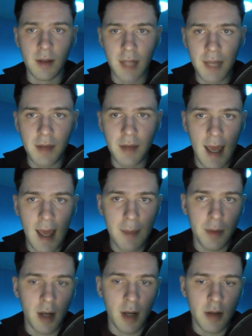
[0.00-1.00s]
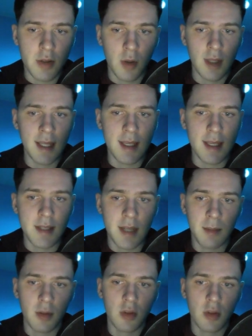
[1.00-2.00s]
David Hepburn link is
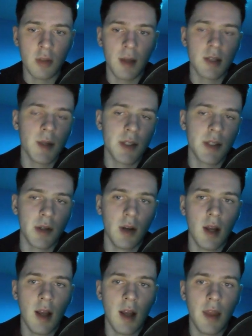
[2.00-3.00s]
down below to my Twitter.